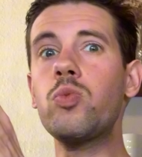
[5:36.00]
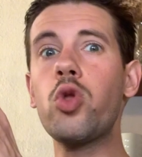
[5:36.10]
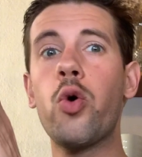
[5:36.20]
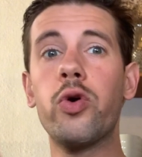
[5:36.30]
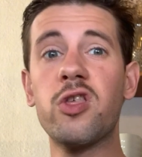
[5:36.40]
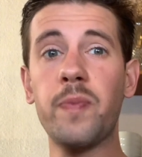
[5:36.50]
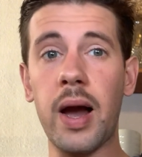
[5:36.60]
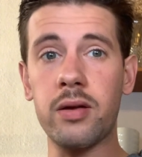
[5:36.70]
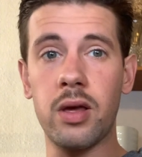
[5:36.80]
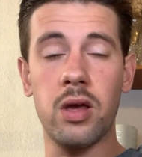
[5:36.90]

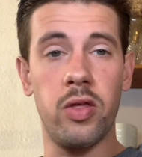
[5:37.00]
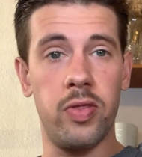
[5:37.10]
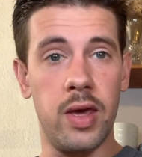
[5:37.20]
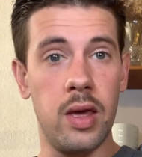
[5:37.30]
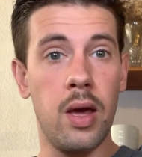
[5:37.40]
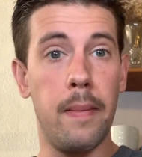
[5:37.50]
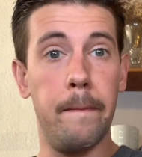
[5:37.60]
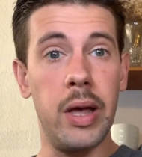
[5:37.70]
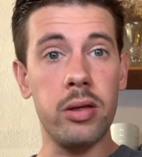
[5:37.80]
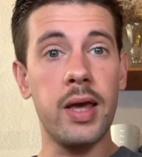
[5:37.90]
respecting the
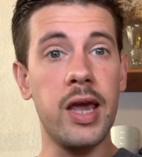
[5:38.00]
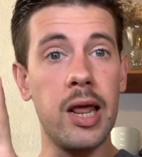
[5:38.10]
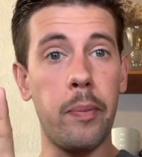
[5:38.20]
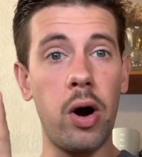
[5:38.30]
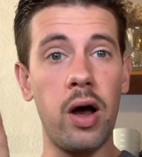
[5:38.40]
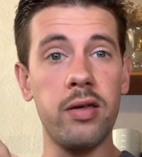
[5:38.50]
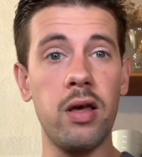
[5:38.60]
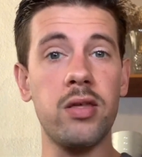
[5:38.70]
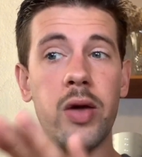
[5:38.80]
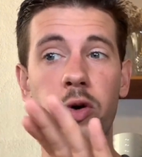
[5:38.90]
milk heating process
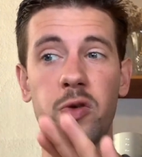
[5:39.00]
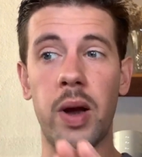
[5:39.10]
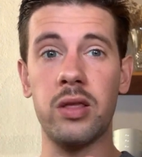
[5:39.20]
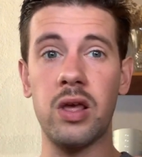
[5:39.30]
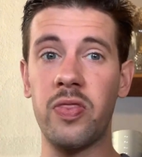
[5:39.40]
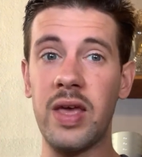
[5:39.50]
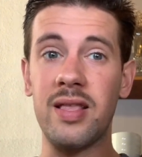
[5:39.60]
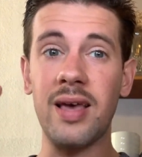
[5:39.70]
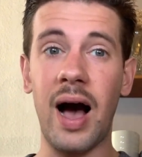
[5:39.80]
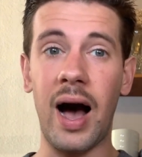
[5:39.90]
and respecting the
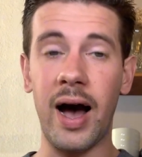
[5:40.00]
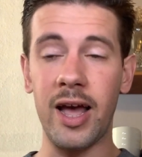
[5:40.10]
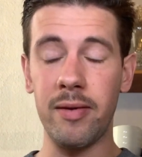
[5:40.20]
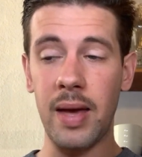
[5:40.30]
time